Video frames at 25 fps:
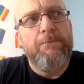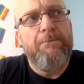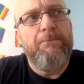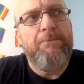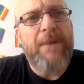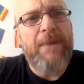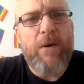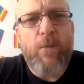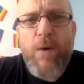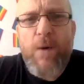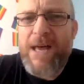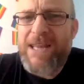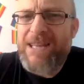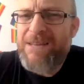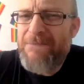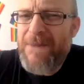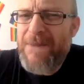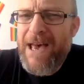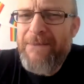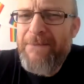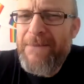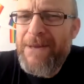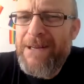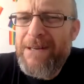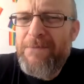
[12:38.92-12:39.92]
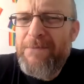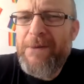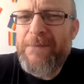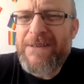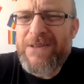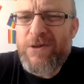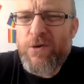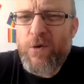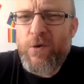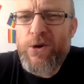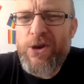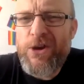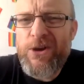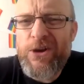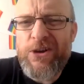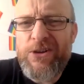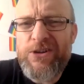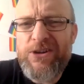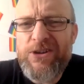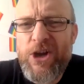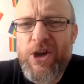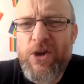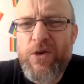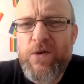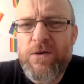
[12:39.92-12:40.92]
but where the bare minimum is all you can
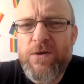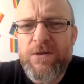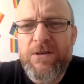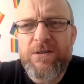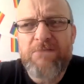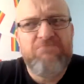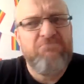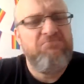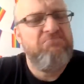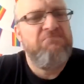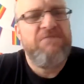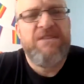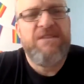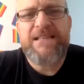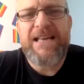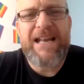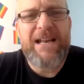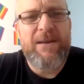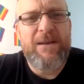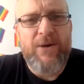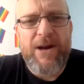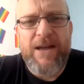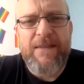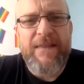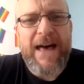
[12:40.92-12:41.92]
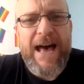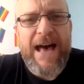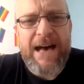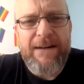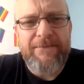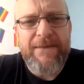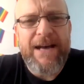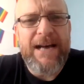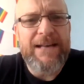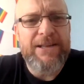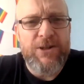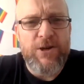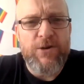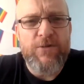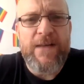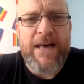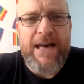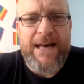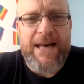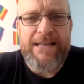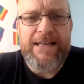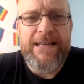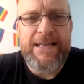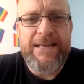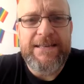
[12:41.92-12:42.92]
do, celebrate that and do
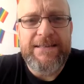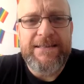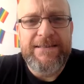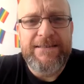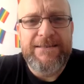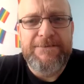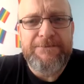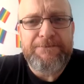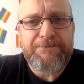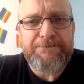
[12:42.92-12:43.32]
that at least.